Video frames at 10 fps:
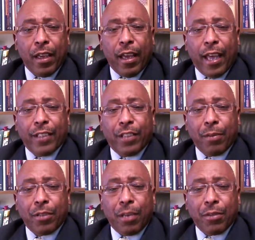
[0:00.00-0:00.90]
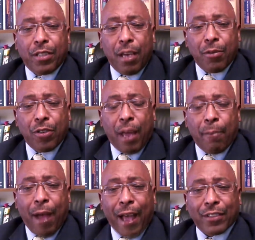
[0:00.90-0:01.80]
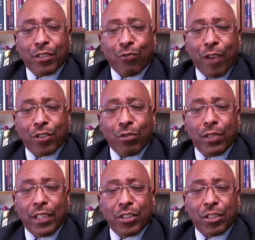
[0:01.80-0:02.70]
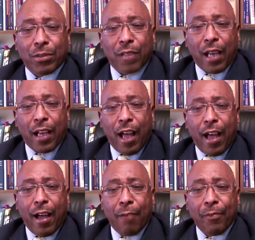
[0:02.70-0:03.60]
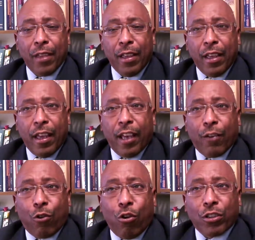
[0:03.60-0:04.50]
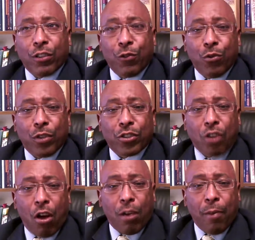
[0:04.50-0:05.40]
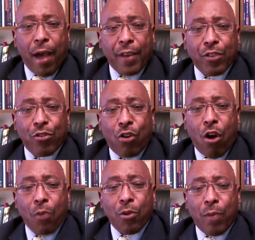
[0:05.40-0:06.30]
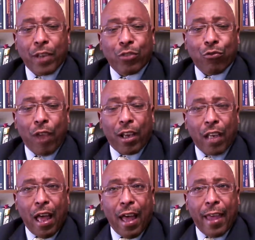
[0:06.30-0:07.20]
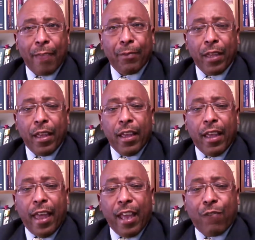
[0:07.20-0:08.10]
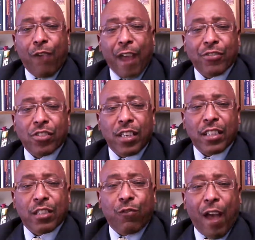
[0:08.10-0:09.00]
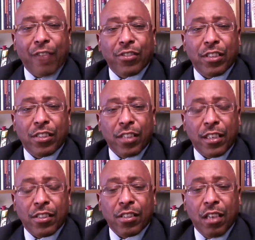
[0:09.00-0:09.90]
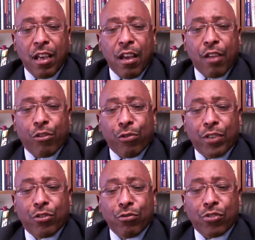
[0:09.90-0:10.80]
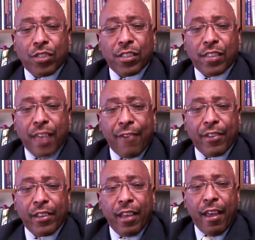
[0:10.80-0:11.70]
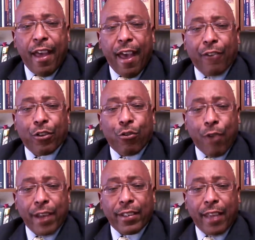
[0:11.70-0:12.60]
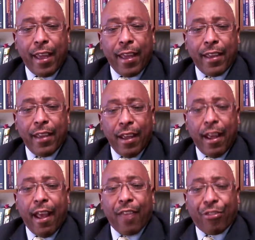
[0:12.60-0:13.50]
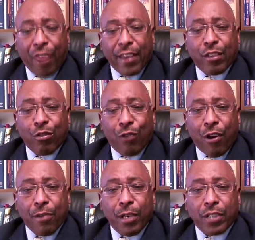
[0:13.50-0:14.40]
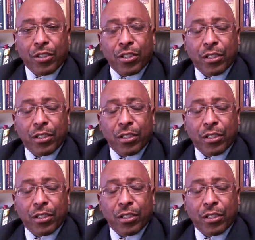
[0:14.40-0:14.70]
at www.positiveracialrelationships.com and of course, if you want to talk about it, you can call me on my direct line, 856 566 3267. Have a great day, and thank you very much.